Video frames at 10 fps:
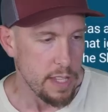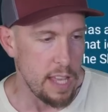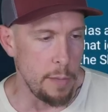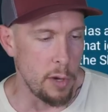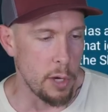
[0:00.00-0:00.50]

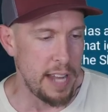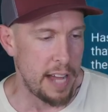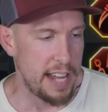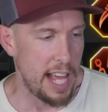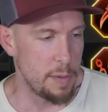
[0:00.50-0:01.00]
and then we'll go
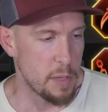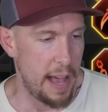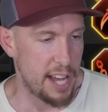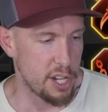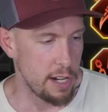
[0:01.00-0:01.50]
down to Helm
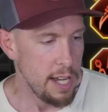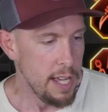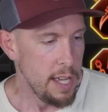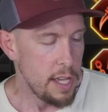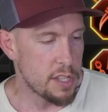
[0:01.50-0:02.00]
Smasher.
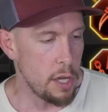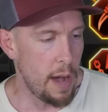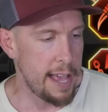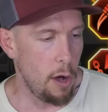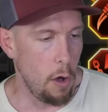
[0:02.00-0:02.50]
So
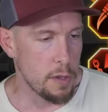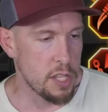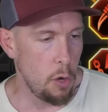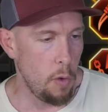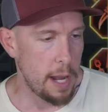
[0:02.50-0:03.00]
I
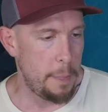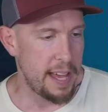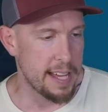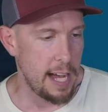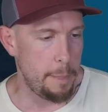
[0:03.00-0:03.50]
also want to
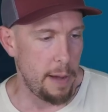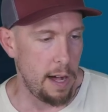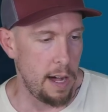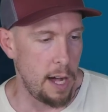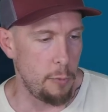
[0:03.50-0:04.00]
pick up
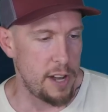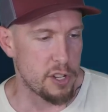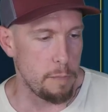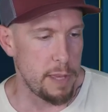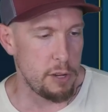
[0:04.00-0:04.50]
uh,
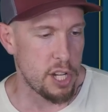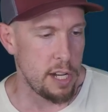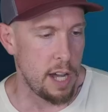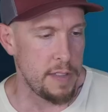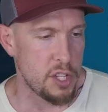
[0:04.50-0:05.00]
Retribution
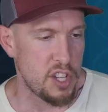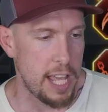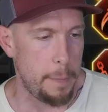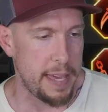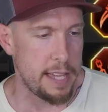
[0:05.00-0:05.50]
on this
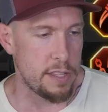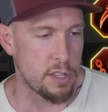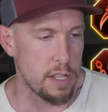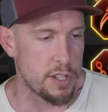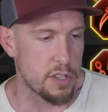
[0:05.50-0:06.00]
champion.
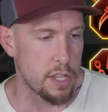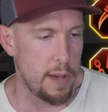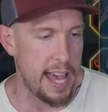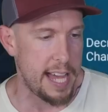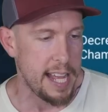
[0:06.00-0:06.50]
So let's just go
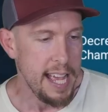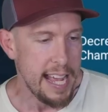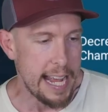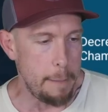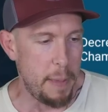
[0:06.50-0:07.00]
ahead
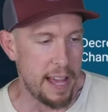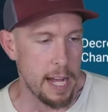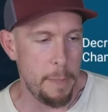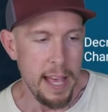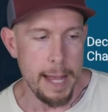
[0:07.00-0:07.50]
and pick
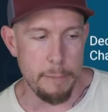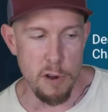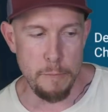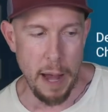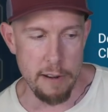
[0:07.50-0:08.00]
up
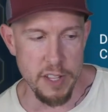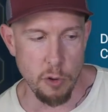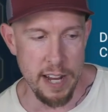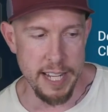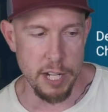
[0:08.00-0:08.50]
Improve Parry's
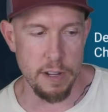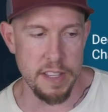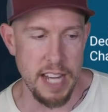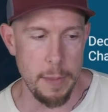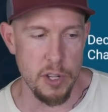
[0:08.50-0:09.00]
Great. Decrease
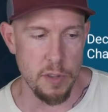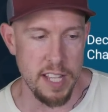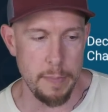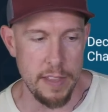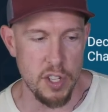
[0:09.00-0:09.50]
the damage
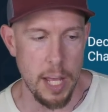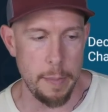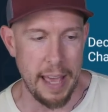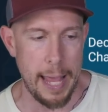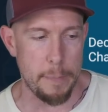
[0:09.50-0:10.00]
received by this champion
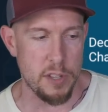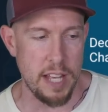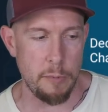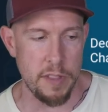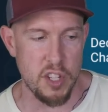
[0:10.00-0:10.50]
by
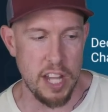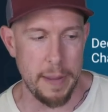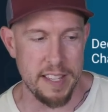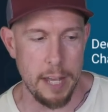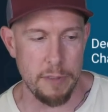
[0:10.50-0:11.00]
8% when this
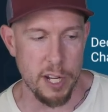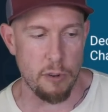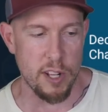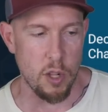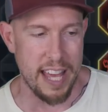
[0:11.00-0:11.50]
champion is hit with a
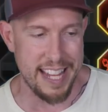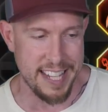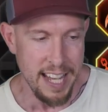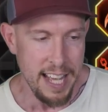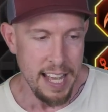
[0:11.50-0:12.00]
critical
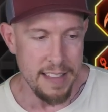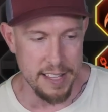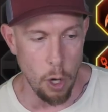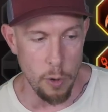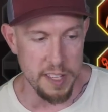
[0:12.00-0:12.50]
hit.
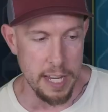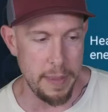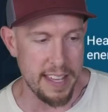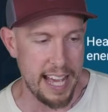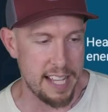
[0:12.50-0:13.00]
That's always going to be
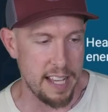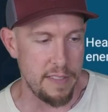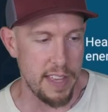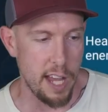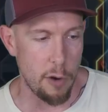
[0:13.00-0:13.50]
the case
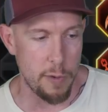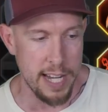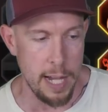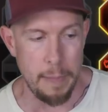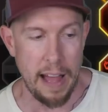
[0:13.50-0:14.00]
in the
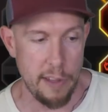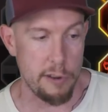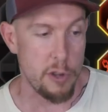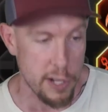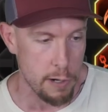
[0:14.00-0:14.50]
arena by their
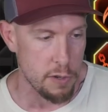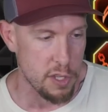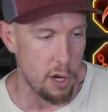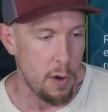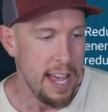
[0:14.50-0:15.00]
nuker.
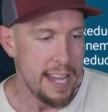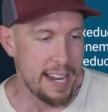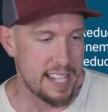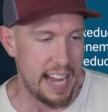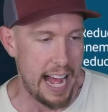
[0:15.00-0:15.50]
So
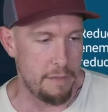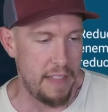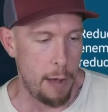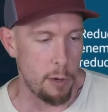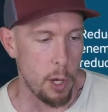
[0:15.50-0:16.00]
nice to have
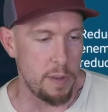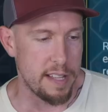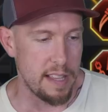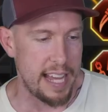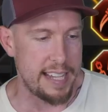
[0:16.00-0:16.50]
that. We'll go with
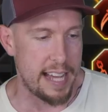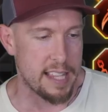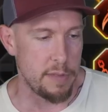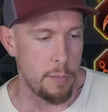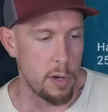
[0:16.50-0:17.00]
Delay Death
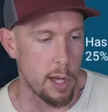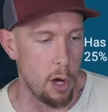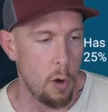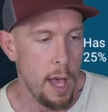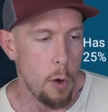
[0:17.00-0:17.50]
and then we'll
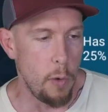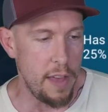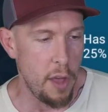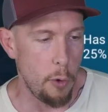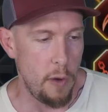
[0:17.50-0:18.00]
go
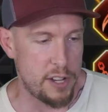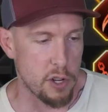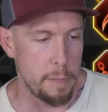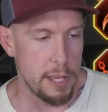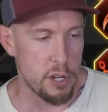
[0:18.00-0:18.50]
with
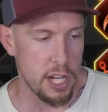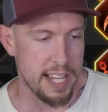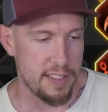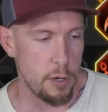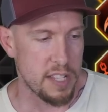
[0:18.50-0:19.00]
Retribution to
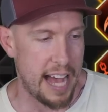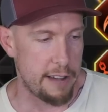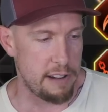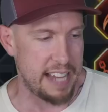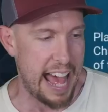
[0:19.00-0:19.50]
get those
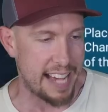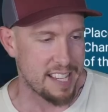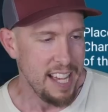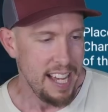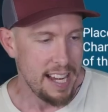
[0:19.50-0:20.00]

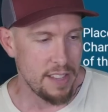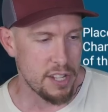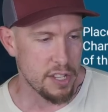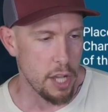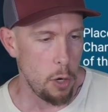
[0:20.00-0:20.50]
counterattacks. And let's
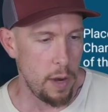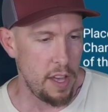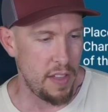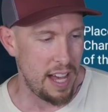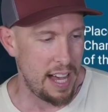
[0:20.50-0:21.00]
just go
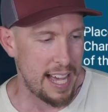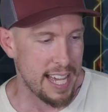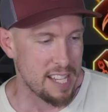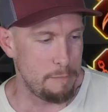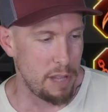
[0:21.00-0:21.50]
with, uh, I
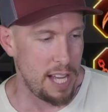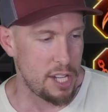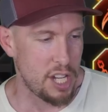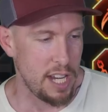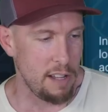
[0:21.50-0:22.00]
guess, Blood
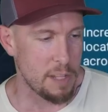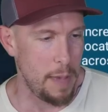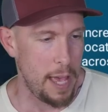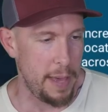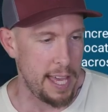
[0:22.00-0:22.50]
Shield
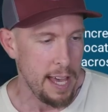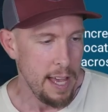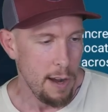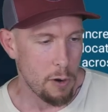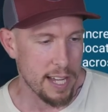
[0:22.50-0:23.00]
maybe
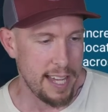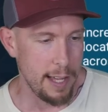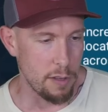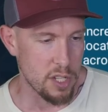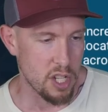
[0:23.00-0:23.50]
or
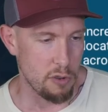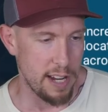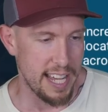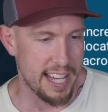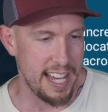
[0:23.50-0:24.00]
Kill Streak.